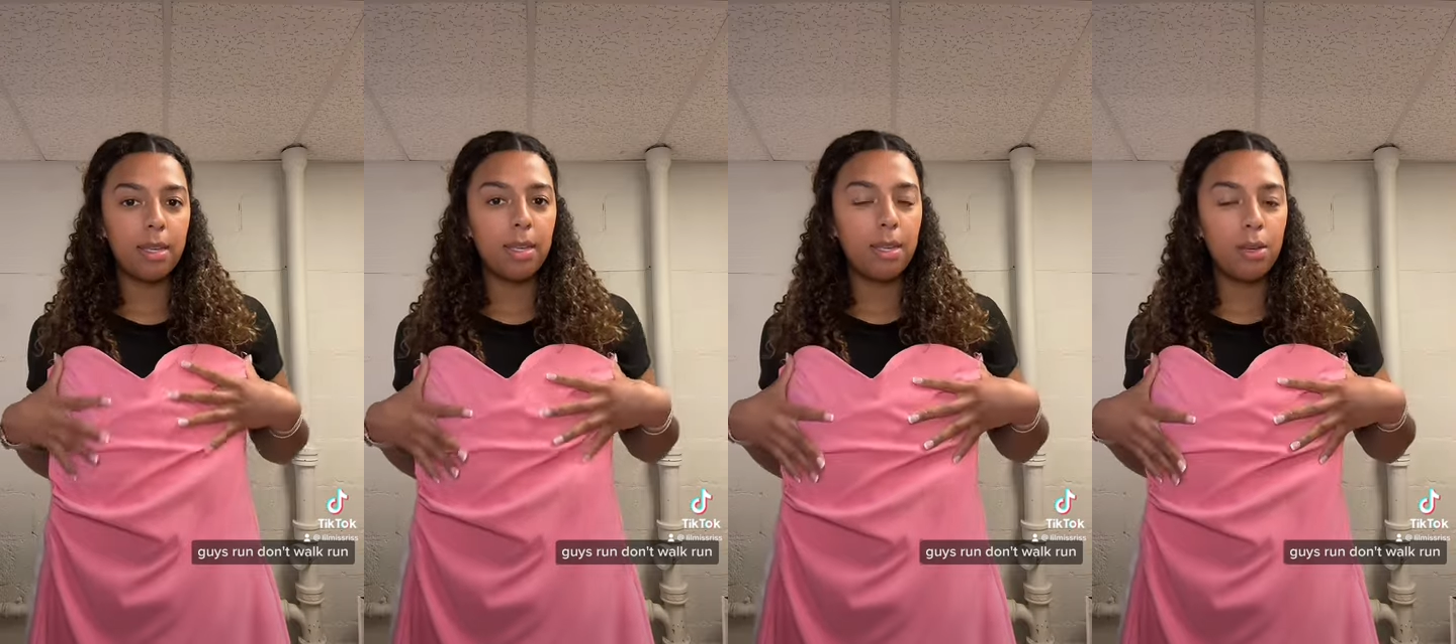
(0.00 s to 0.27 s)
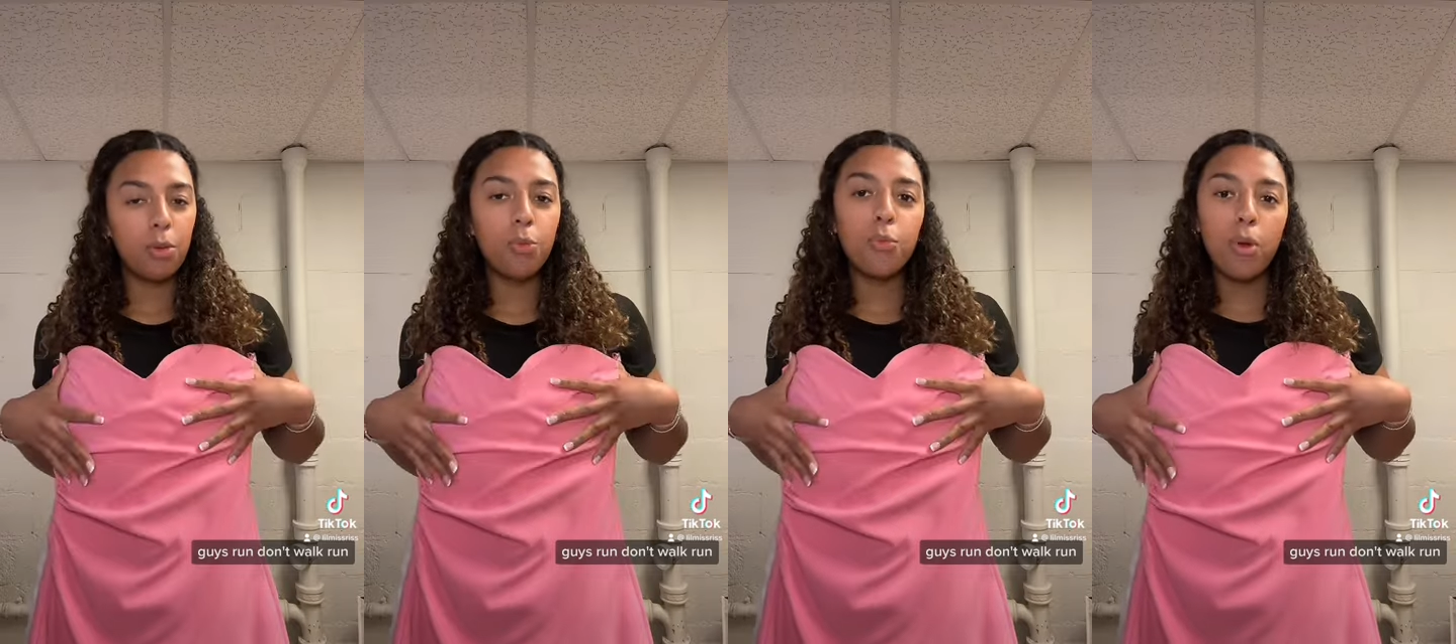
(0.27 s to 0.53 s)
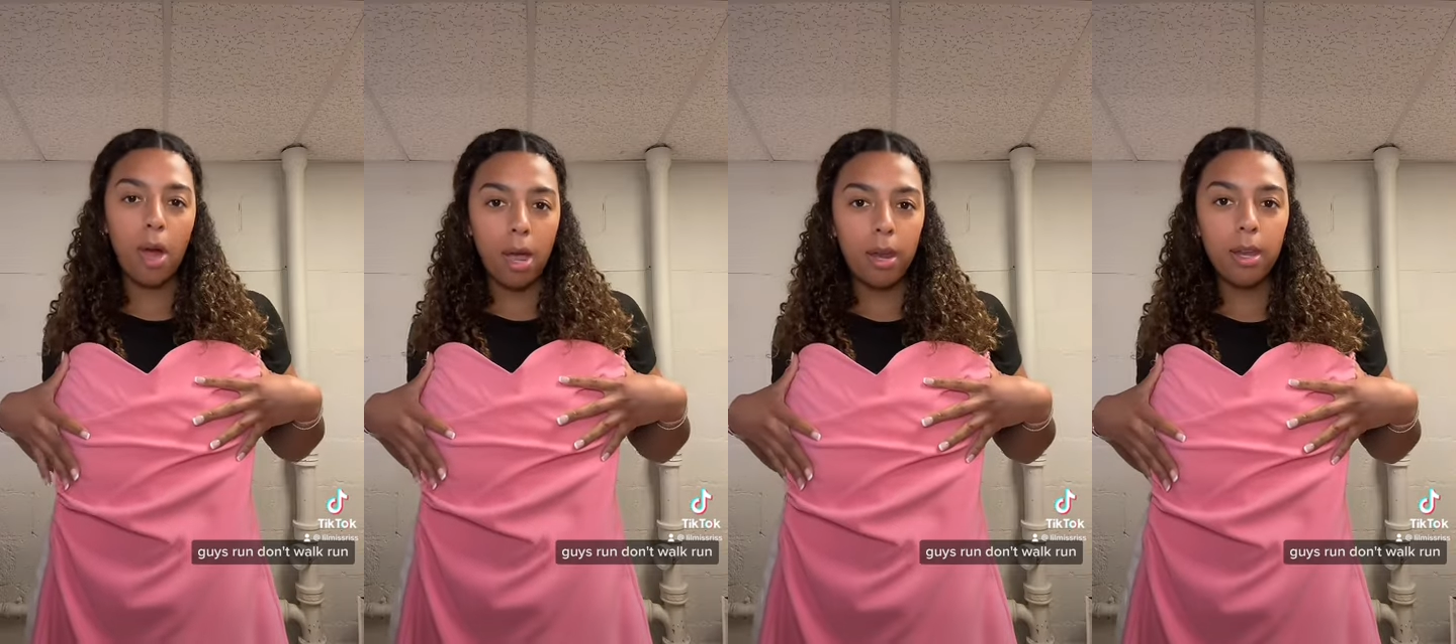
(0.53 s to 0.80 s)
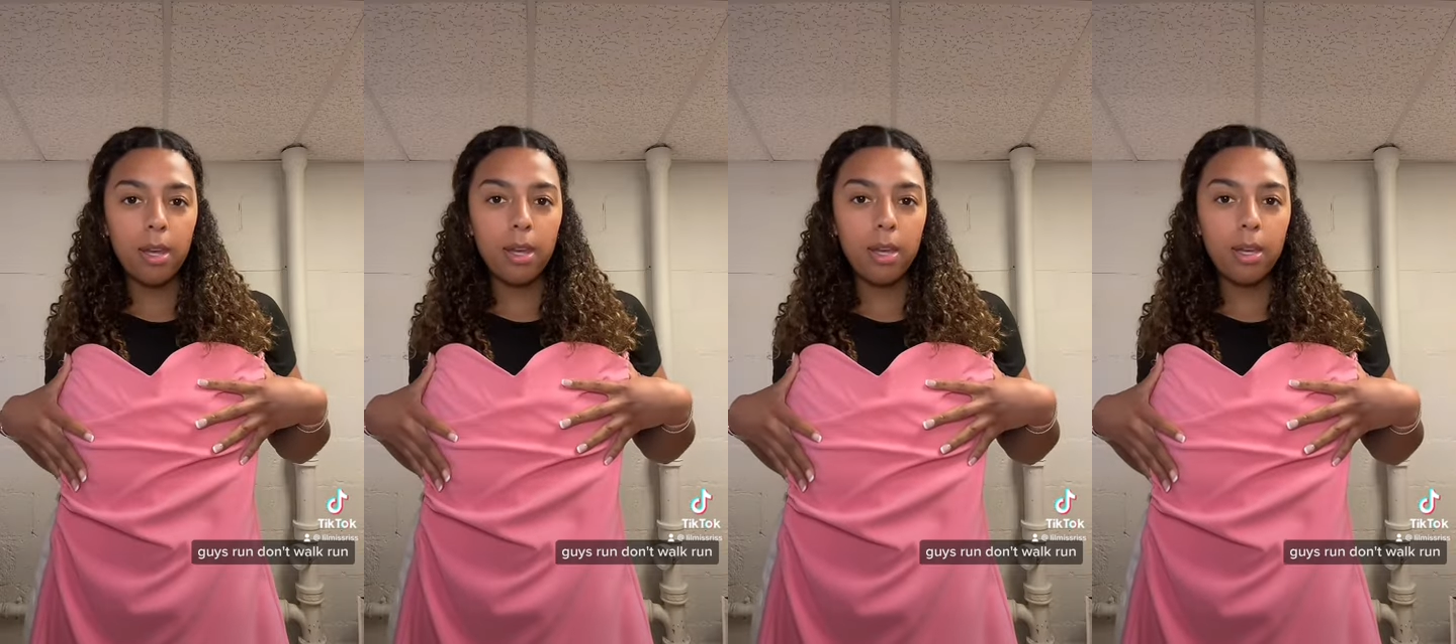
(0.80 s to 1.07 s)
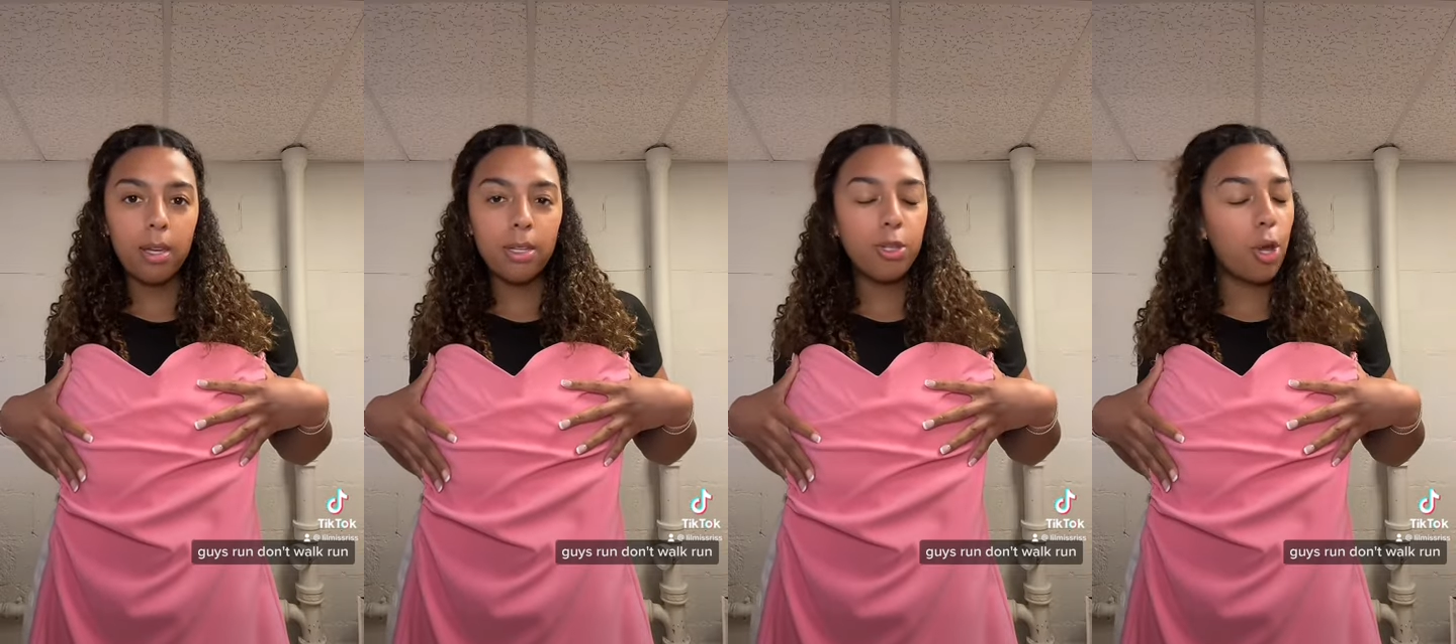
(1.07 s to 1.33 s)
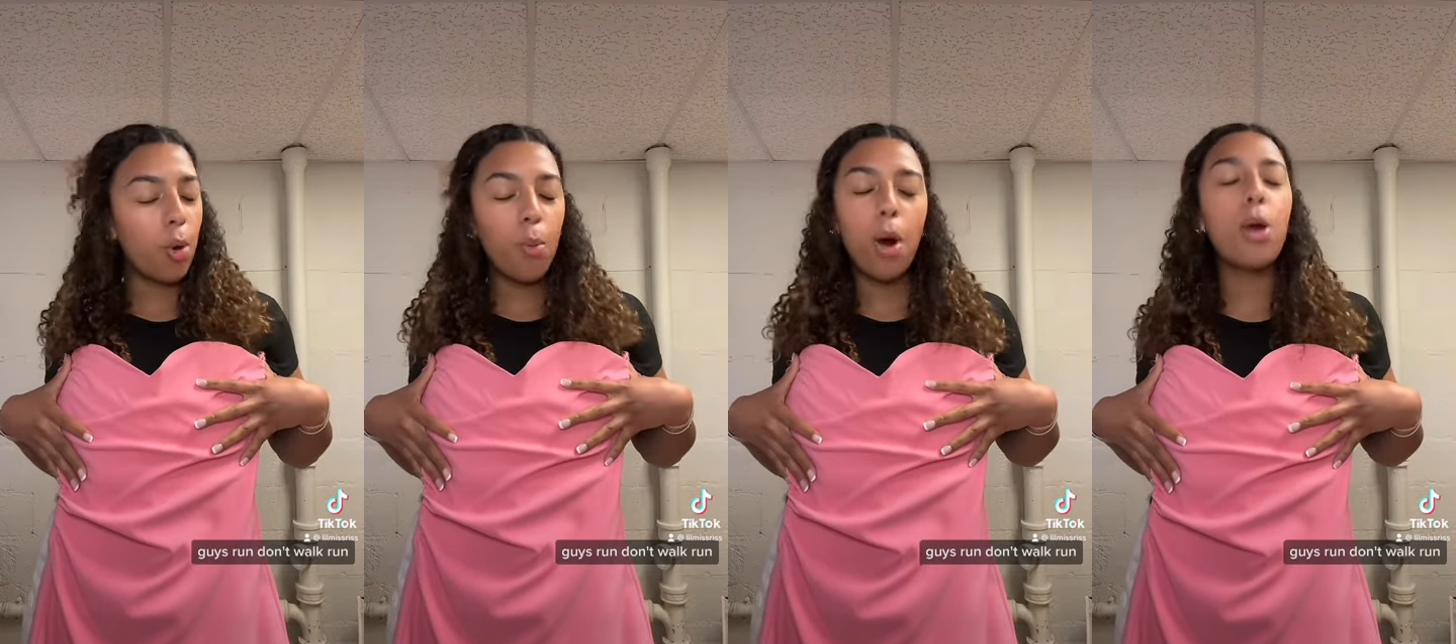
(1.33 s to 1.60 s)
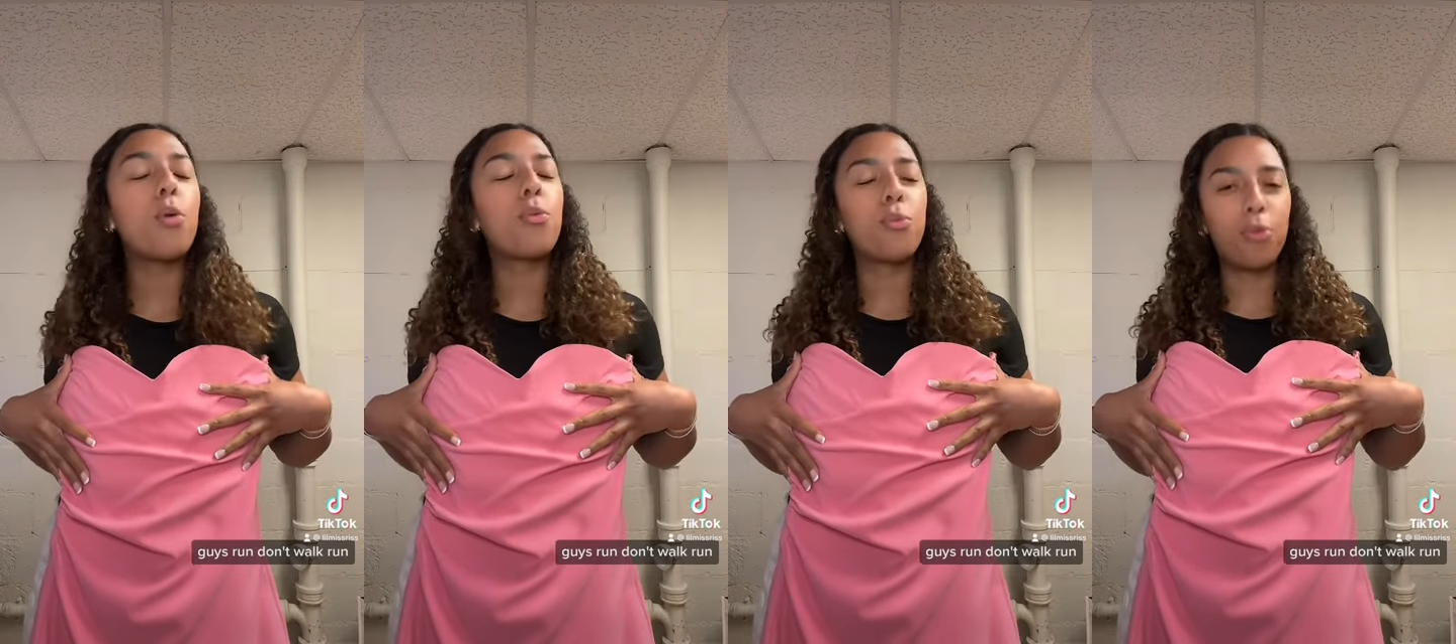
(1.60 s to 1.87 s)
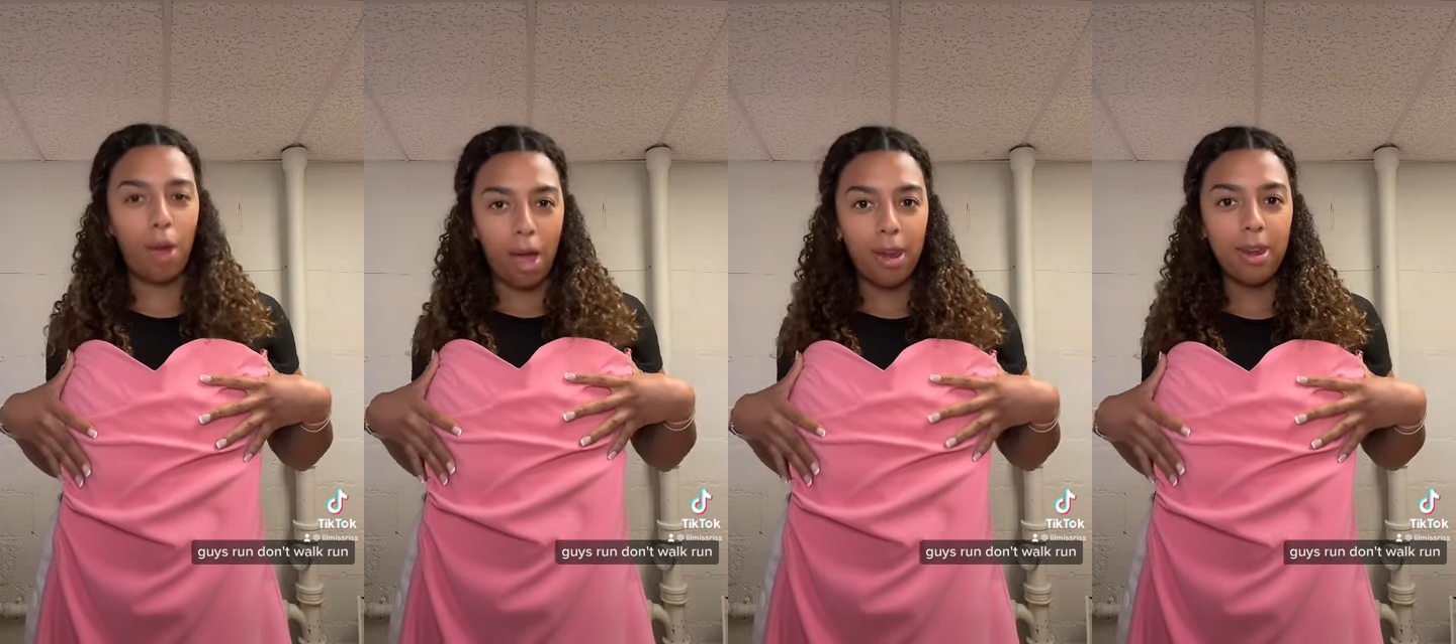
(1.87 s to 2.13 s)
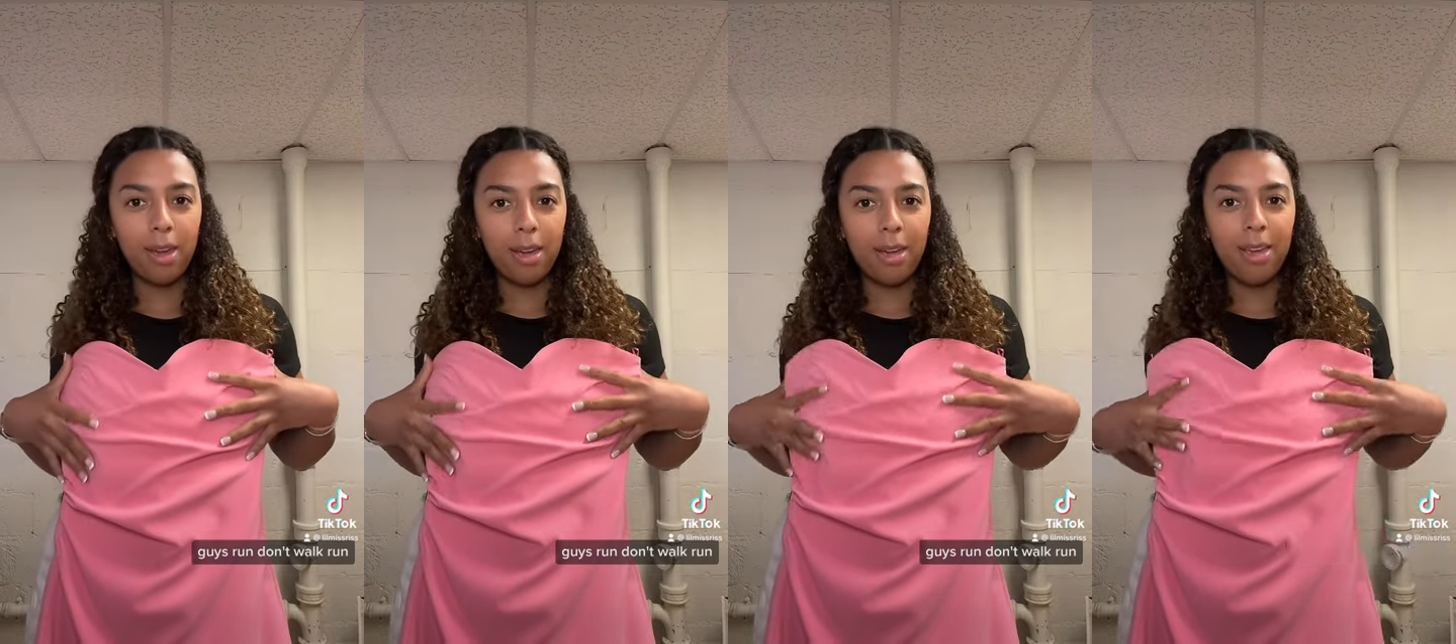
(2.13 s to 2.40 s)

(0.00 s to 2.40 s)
run. Don't walk, run.